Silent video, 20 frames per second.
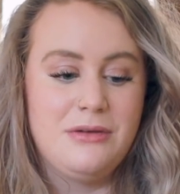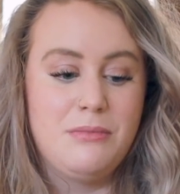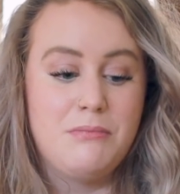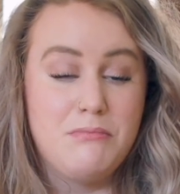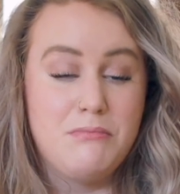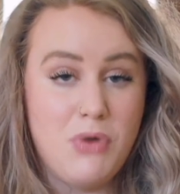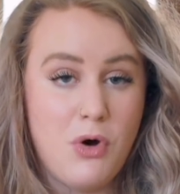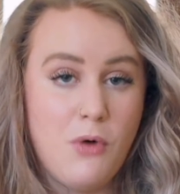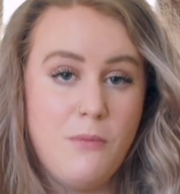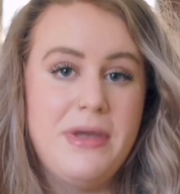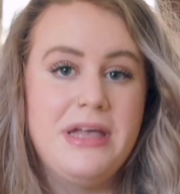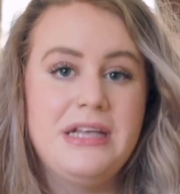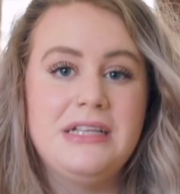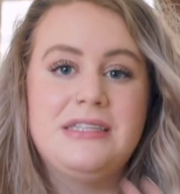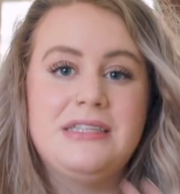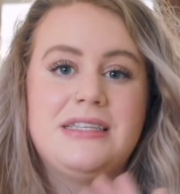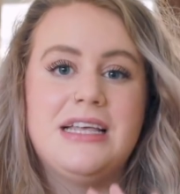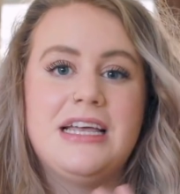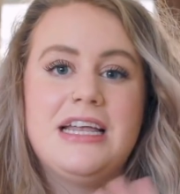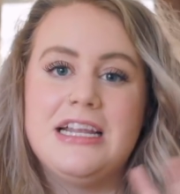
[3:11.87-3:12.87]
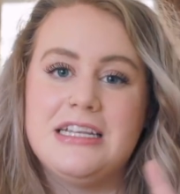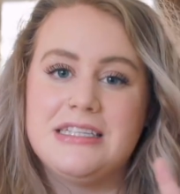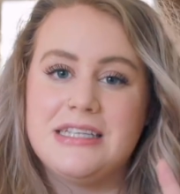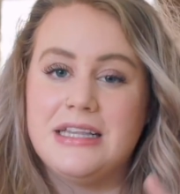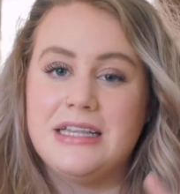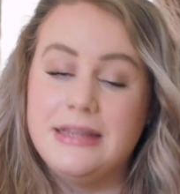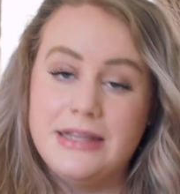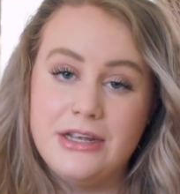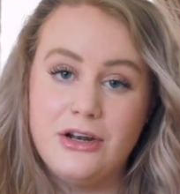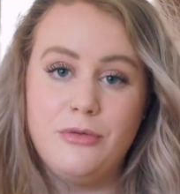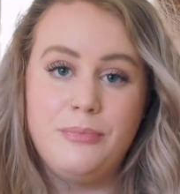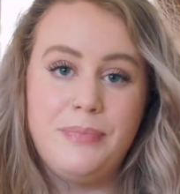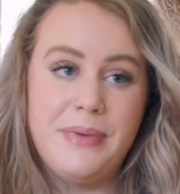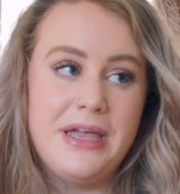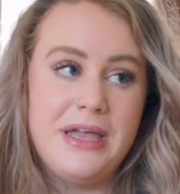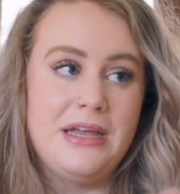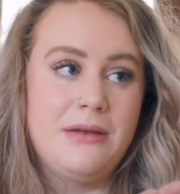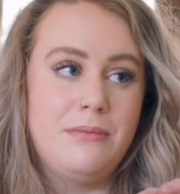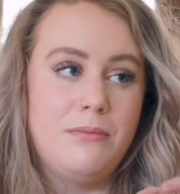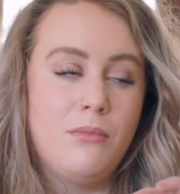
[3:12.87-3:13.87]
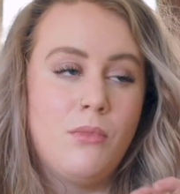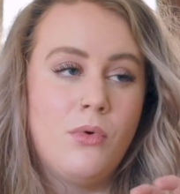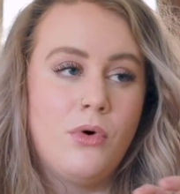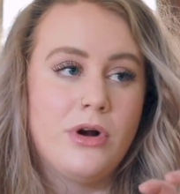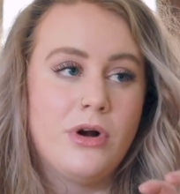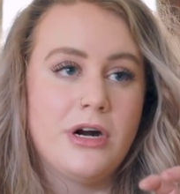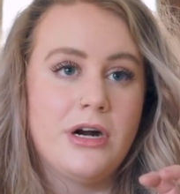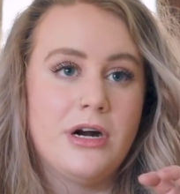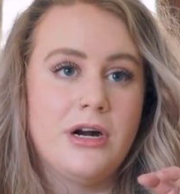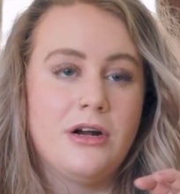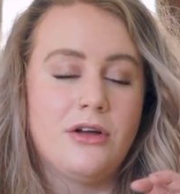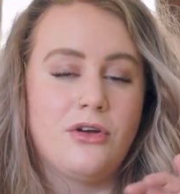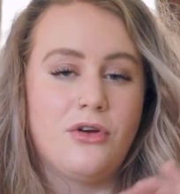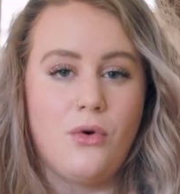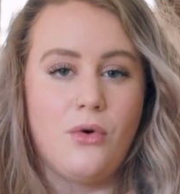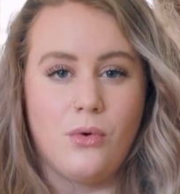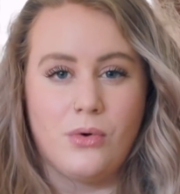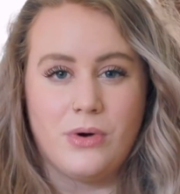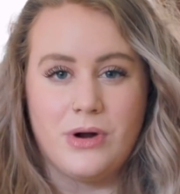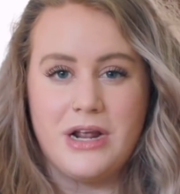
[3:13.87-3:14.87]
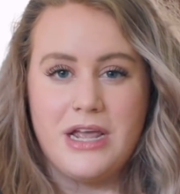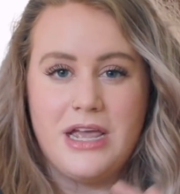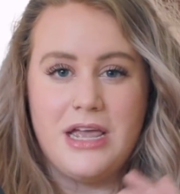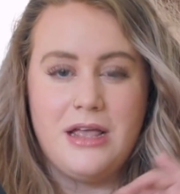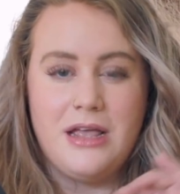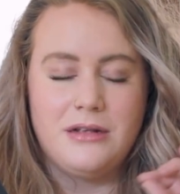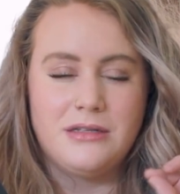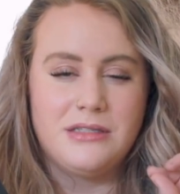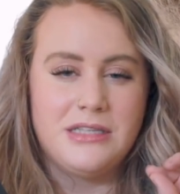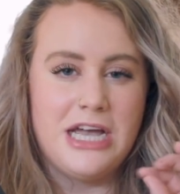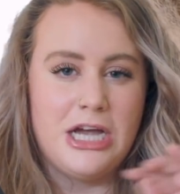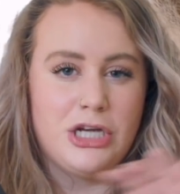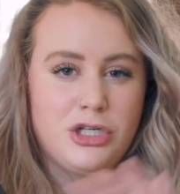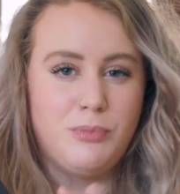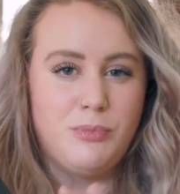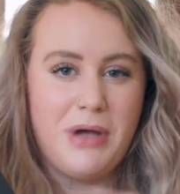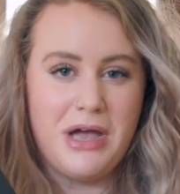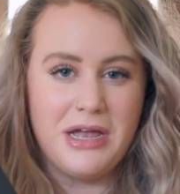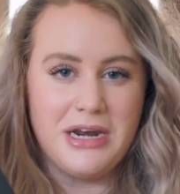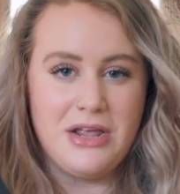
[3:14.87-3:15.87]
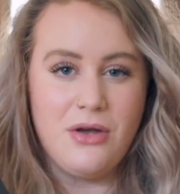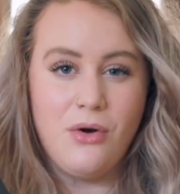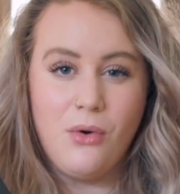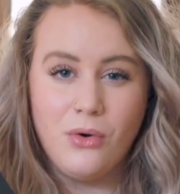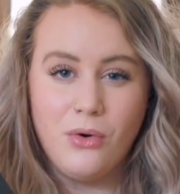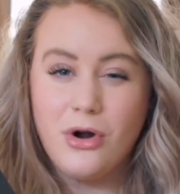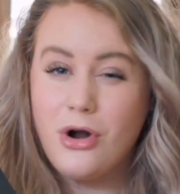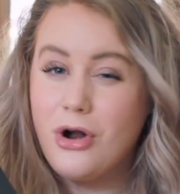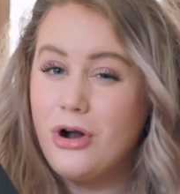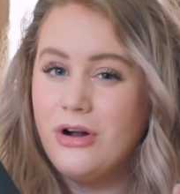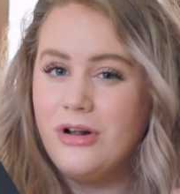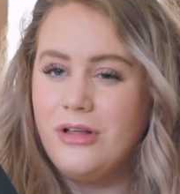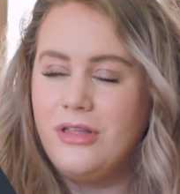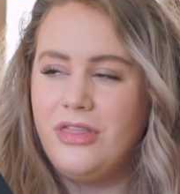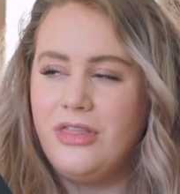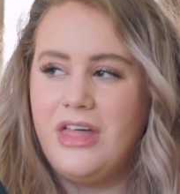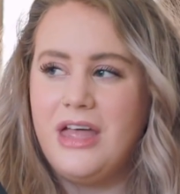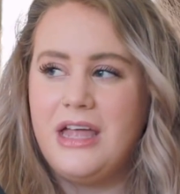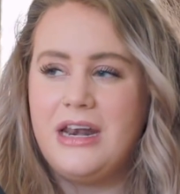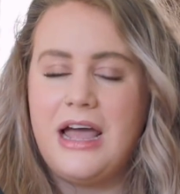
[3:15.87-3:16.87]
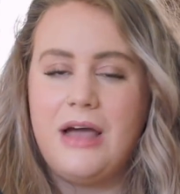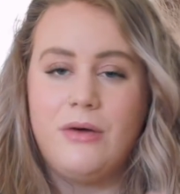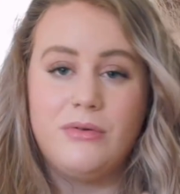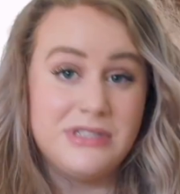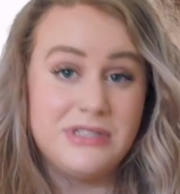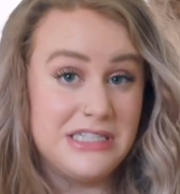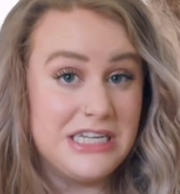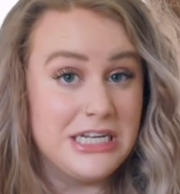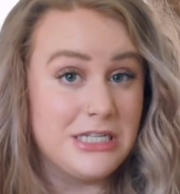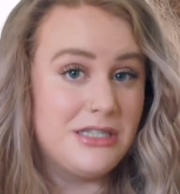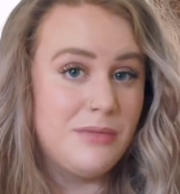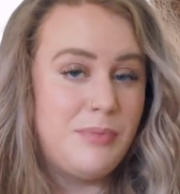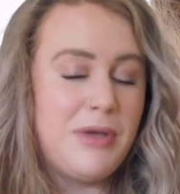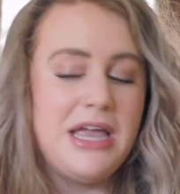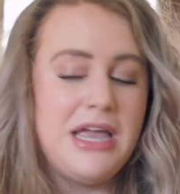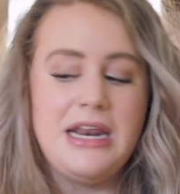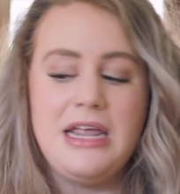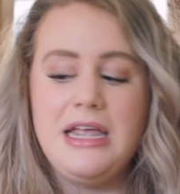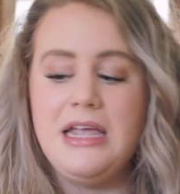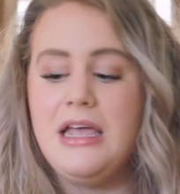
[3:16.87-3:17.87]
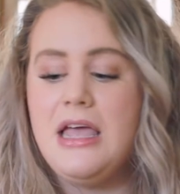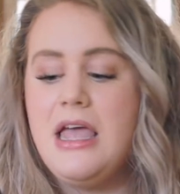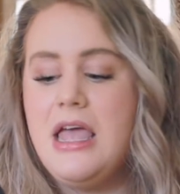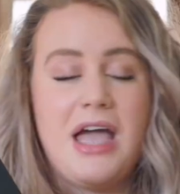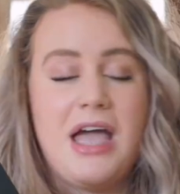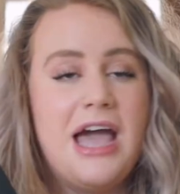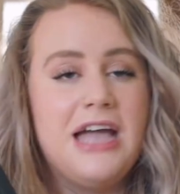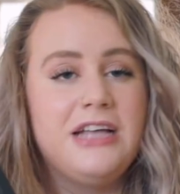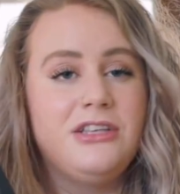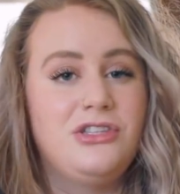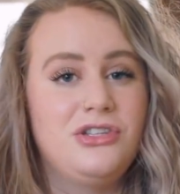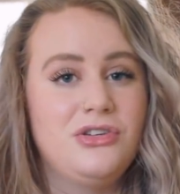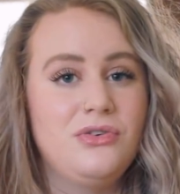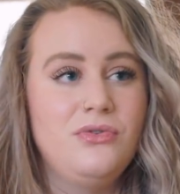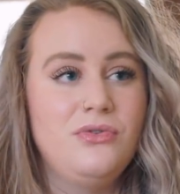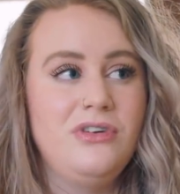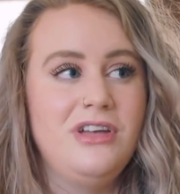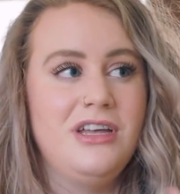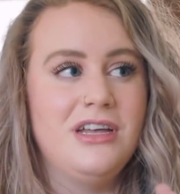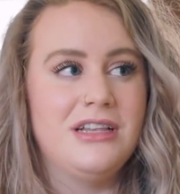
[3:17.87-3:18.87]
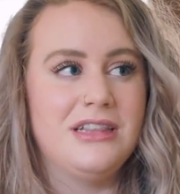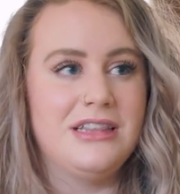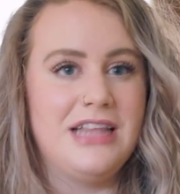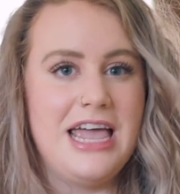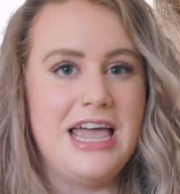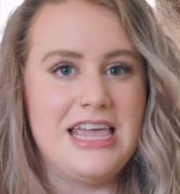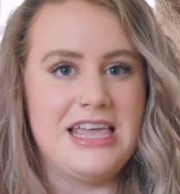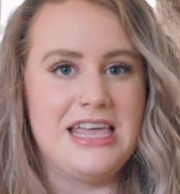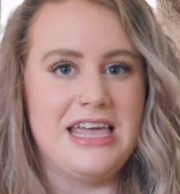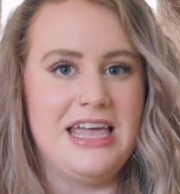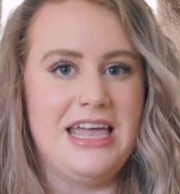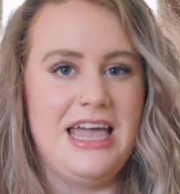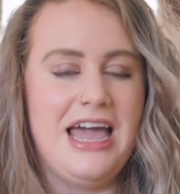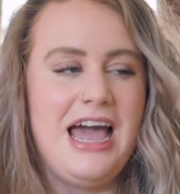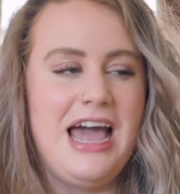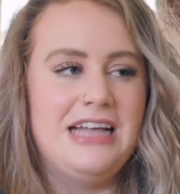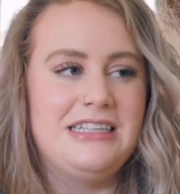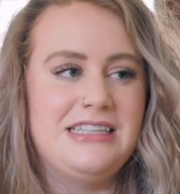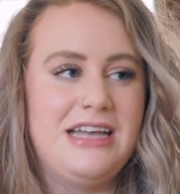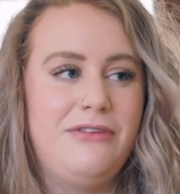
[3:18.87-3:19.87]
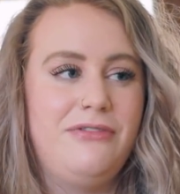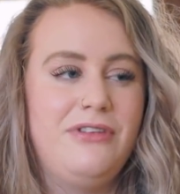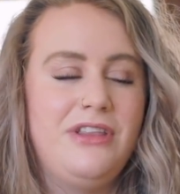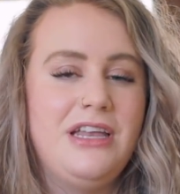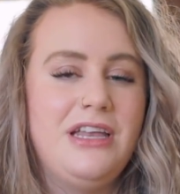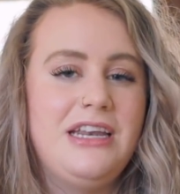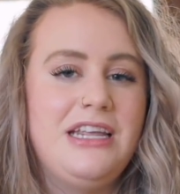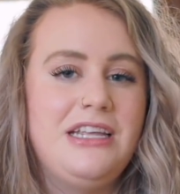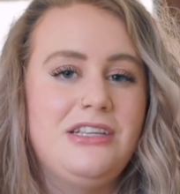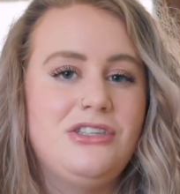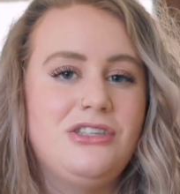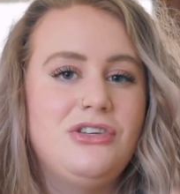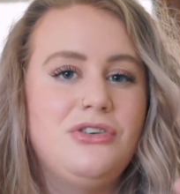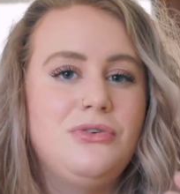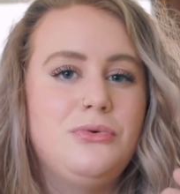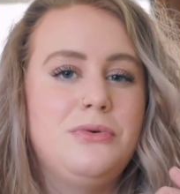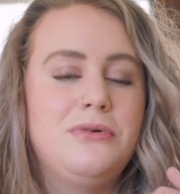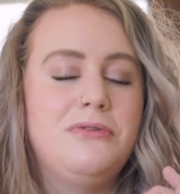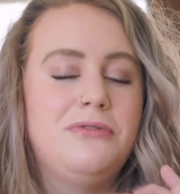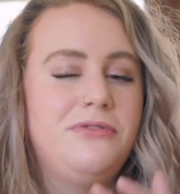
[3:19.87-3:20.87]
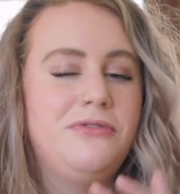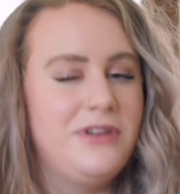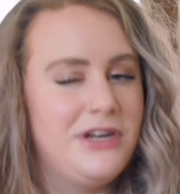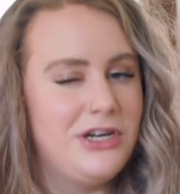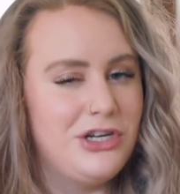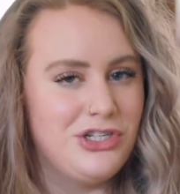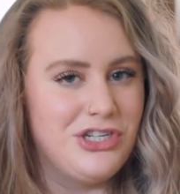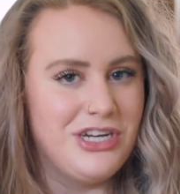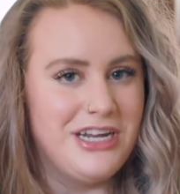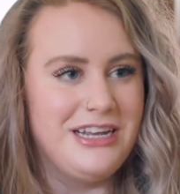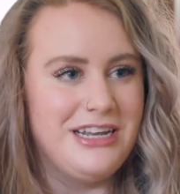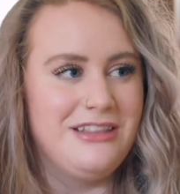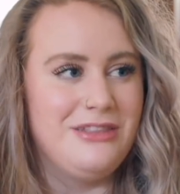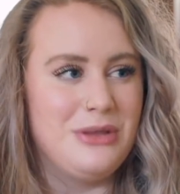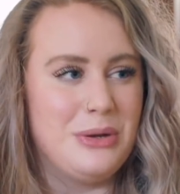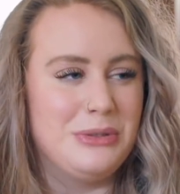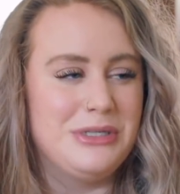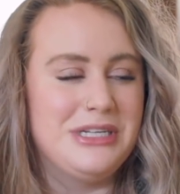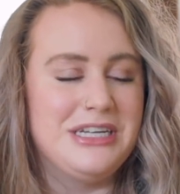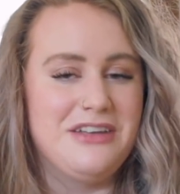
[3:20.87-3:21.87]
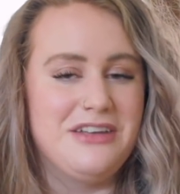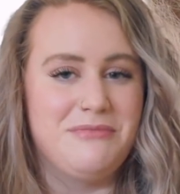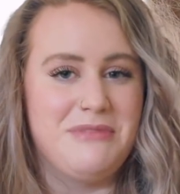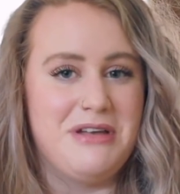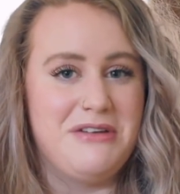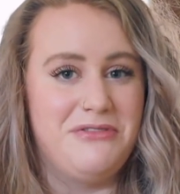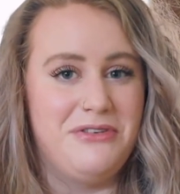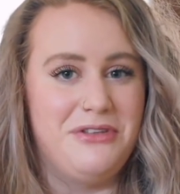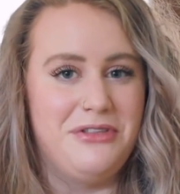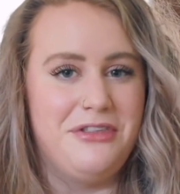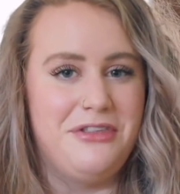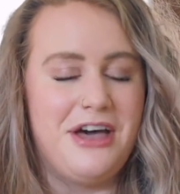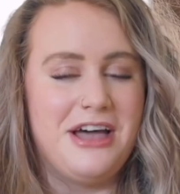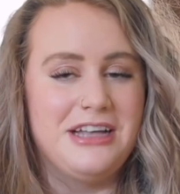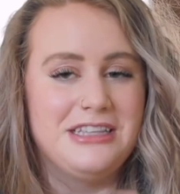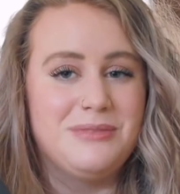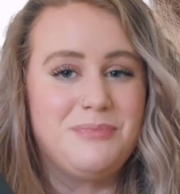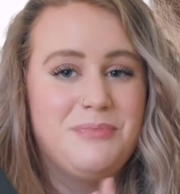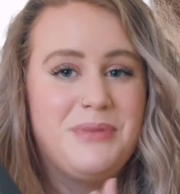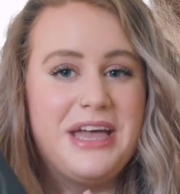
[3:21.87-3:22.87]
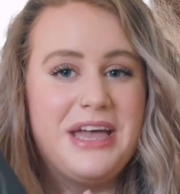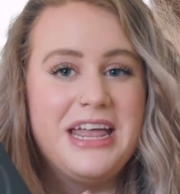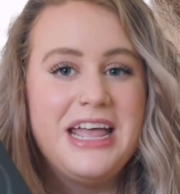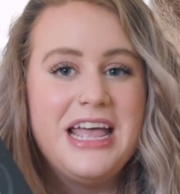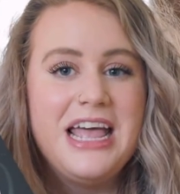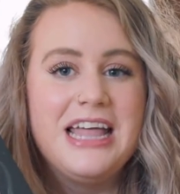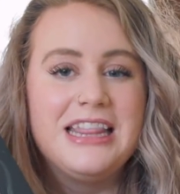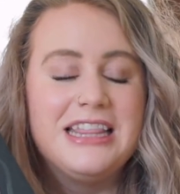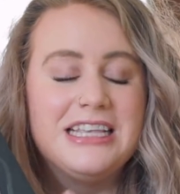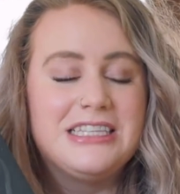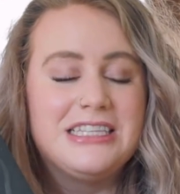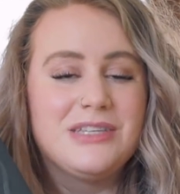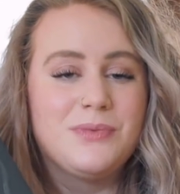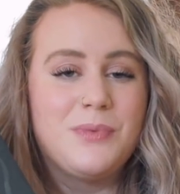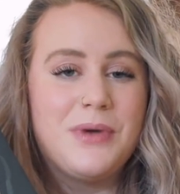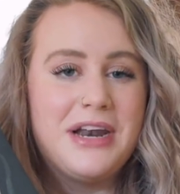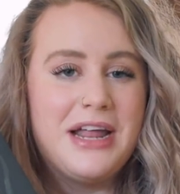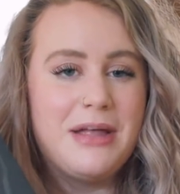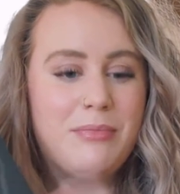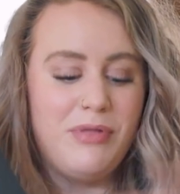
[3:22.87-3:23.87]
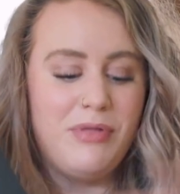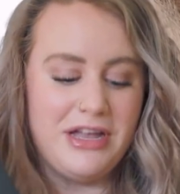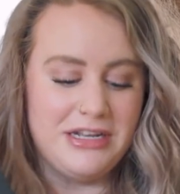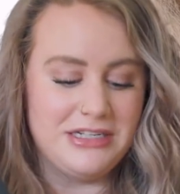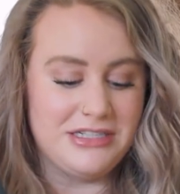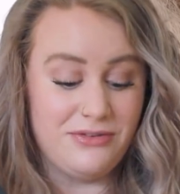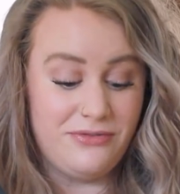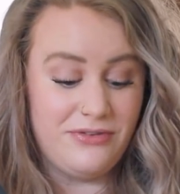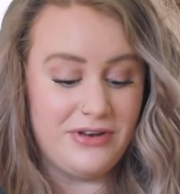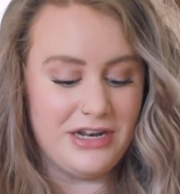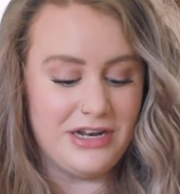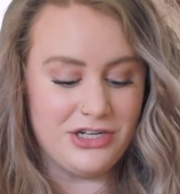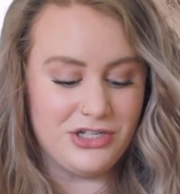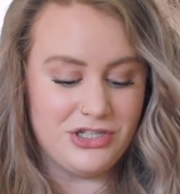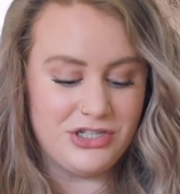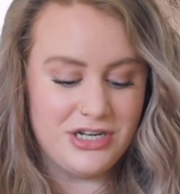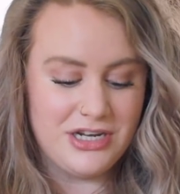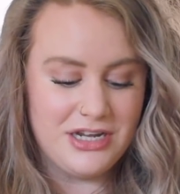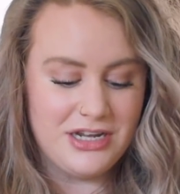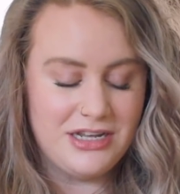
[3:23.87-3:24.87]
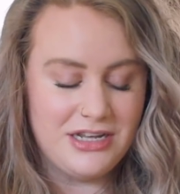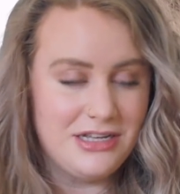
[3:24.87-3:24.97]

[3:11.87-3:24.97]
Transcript: moments. It is a little bit more gory slash body horror than I was anticipating. I do like it. I definitely need to finish it though to give my full thoughts, but this is one I plan to finish